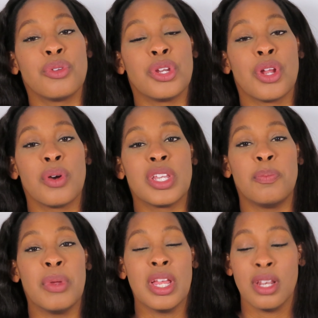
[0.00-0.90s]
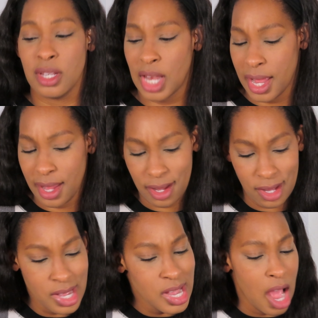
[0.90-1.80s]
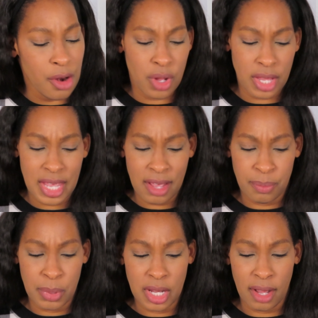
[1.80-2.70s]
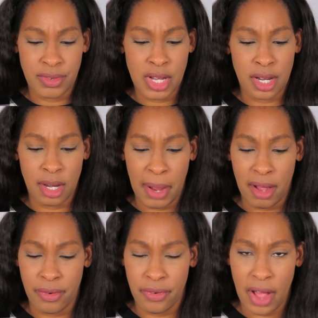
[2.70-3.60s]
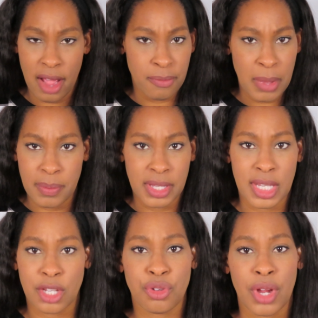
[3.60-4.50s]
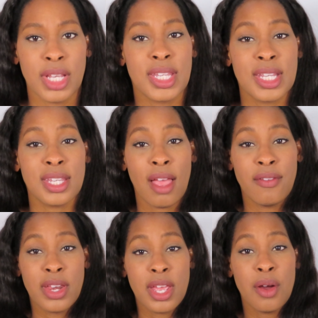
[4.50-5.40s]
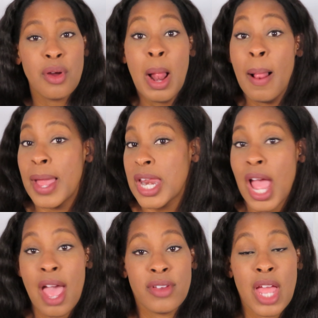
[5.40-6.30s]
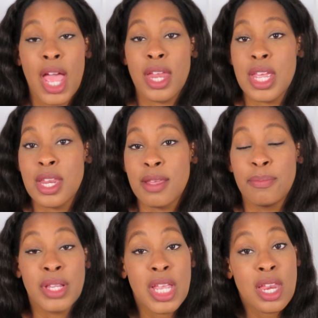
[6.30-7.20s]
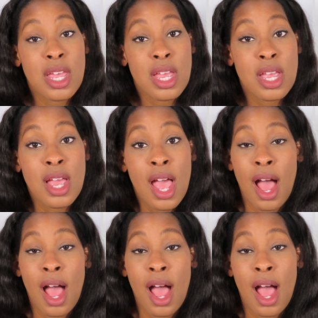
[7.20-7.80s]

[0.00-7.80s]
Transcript: You know, it's been like, I don't know, I think I've done about 5, maybe 6 trays since that video, and I haven't had any bleeding.